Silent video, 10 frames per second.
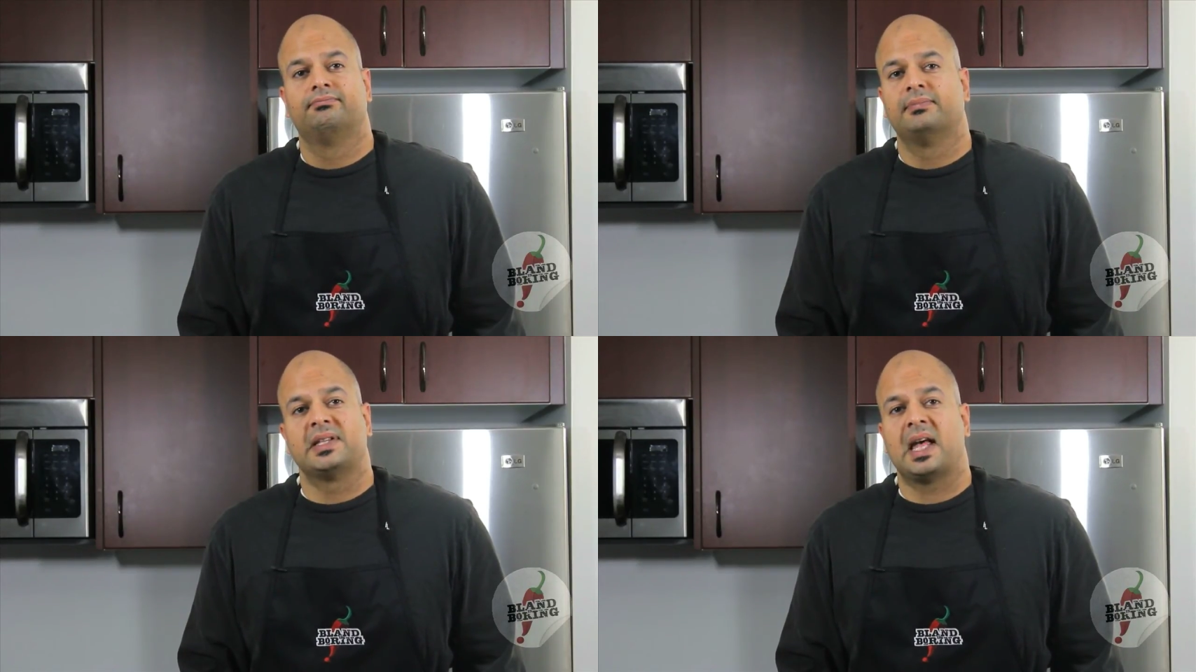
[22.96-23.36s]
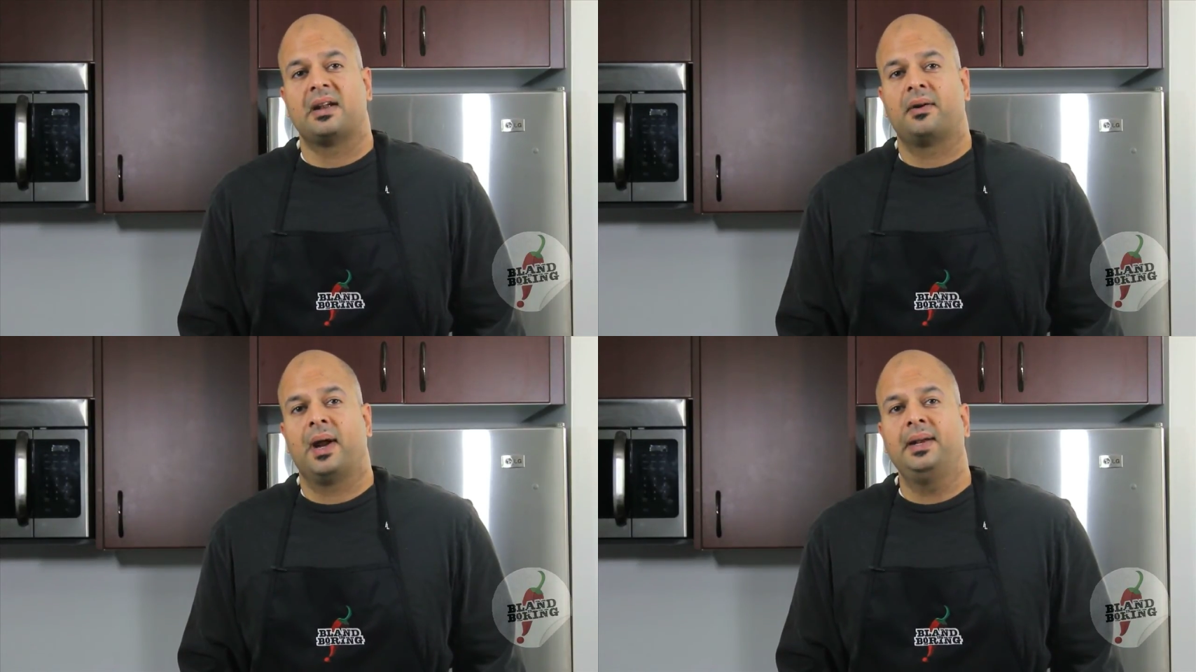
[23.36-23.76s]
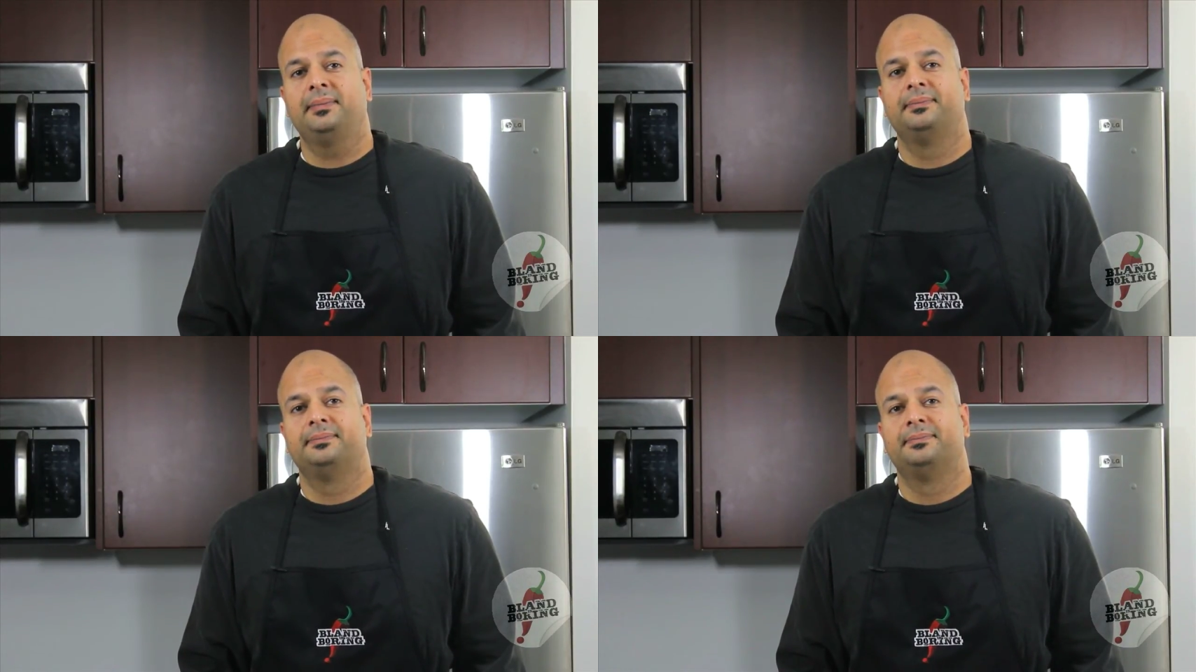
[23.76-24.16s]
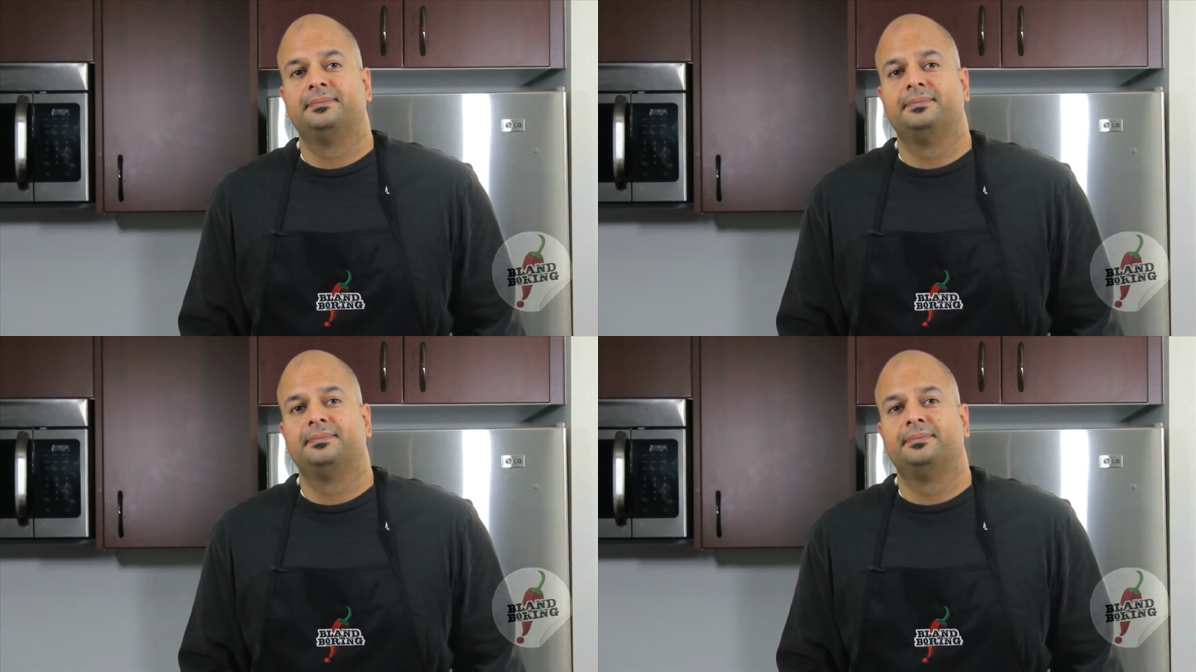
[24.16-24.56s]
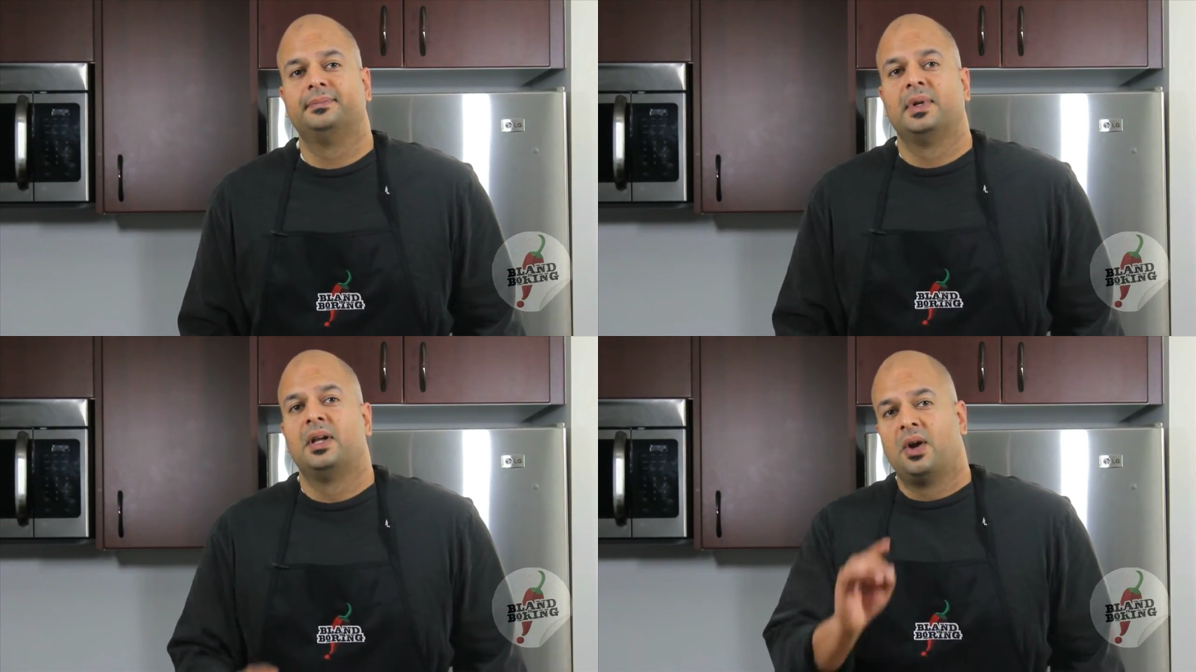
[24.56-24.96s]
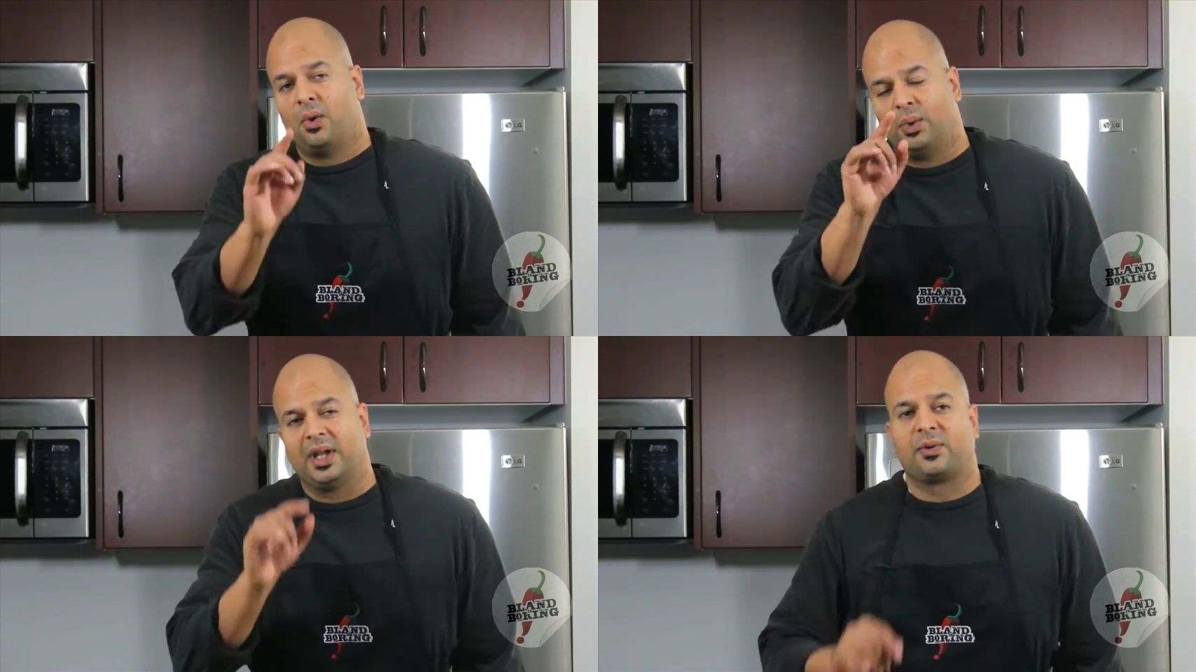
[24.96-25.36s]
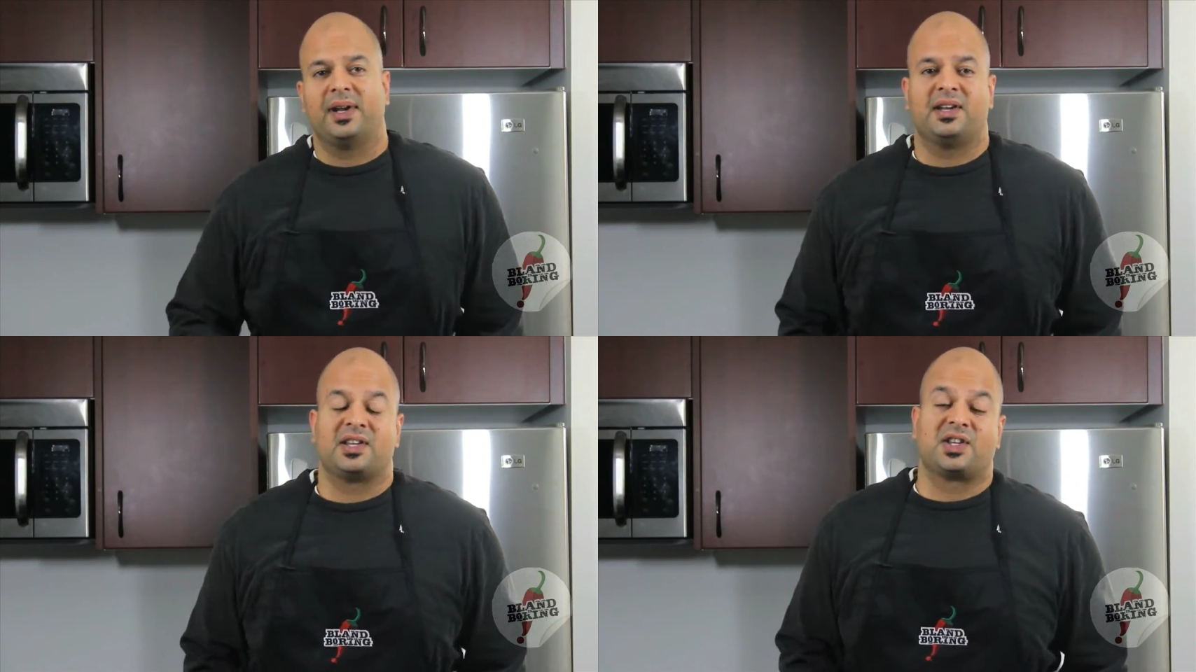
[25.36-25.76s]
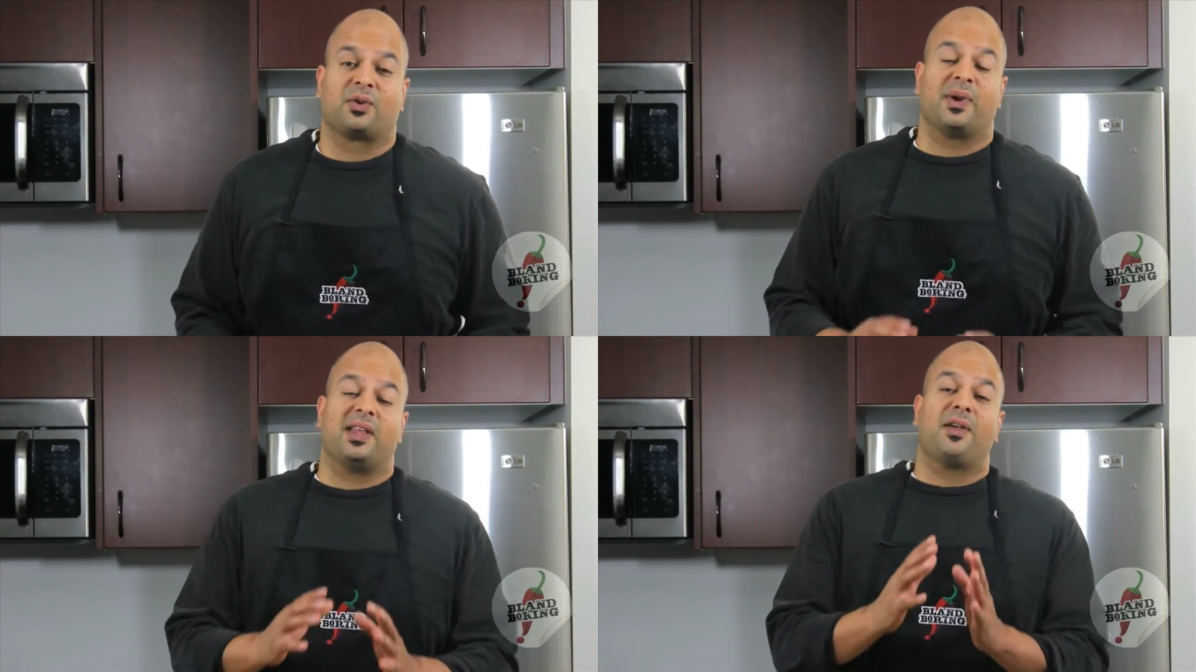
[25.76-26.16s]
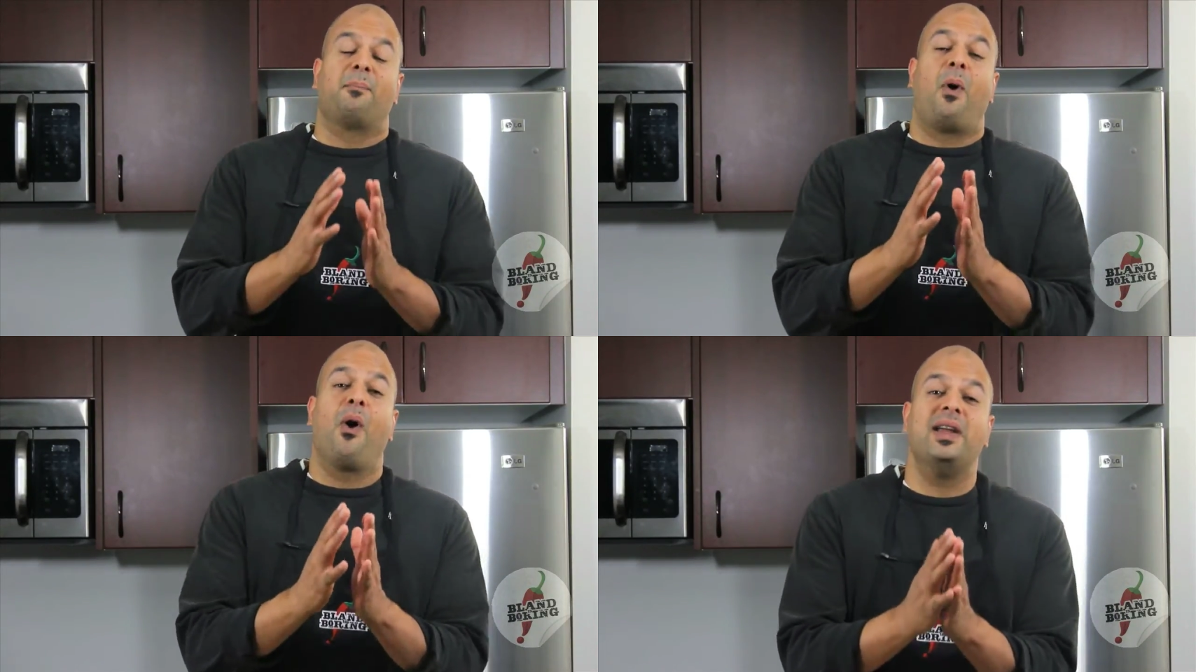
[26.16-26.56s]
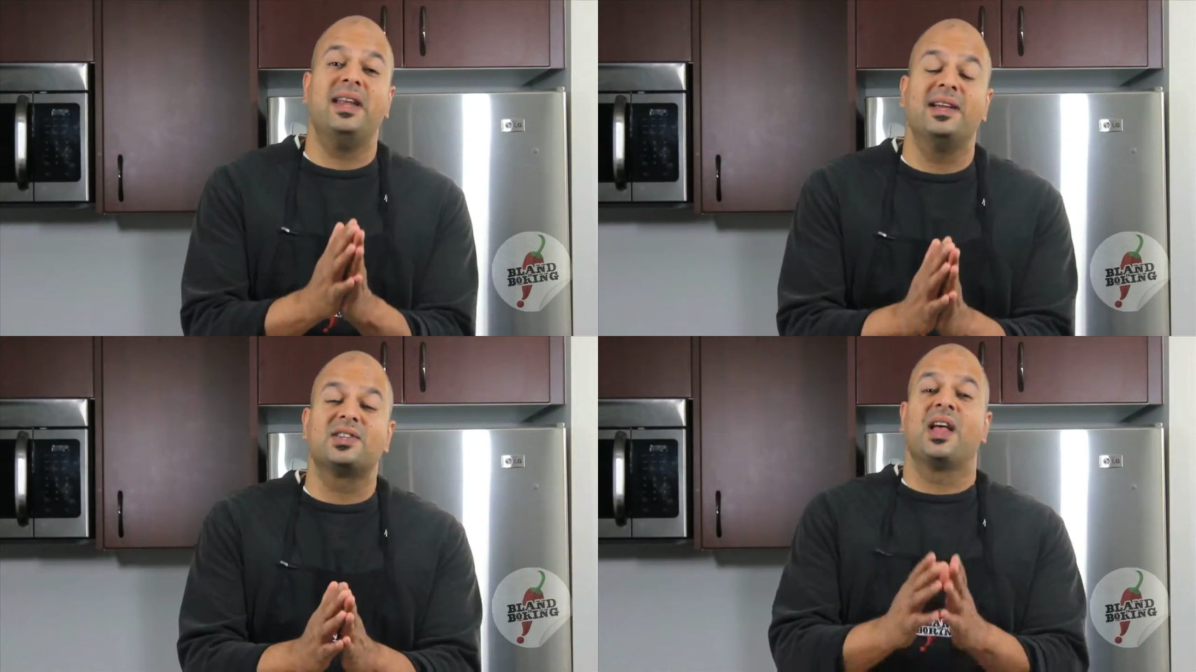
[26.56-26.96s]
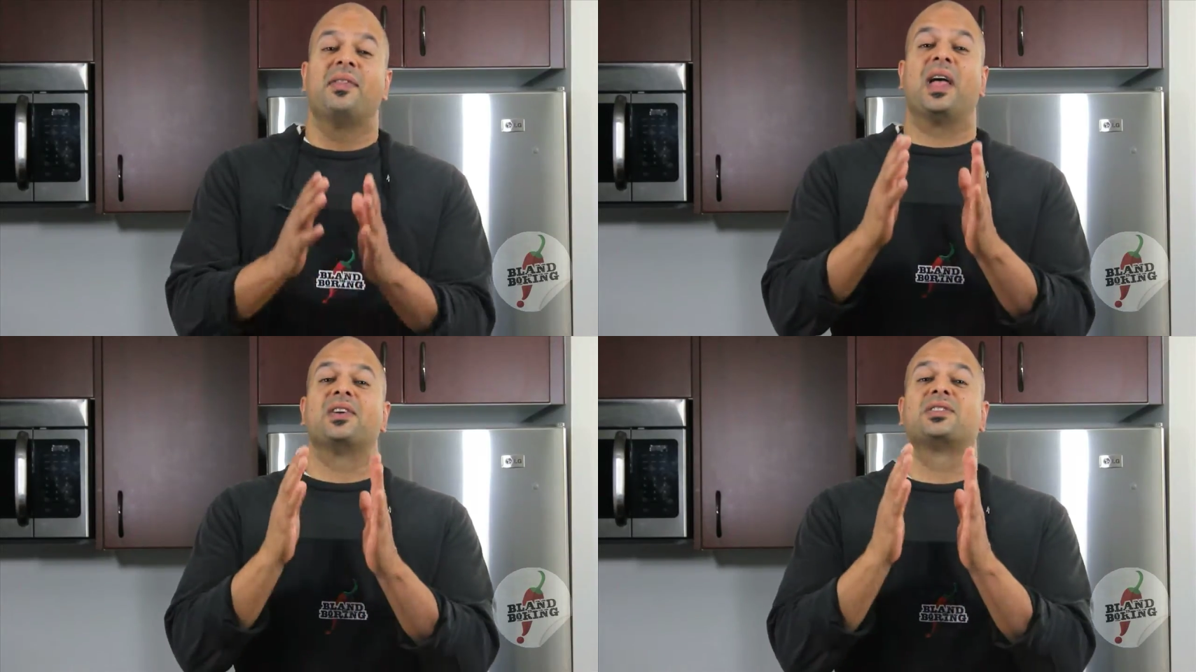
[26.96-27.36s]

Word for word: Is that not right? We'll agree to disagree. The point is that there's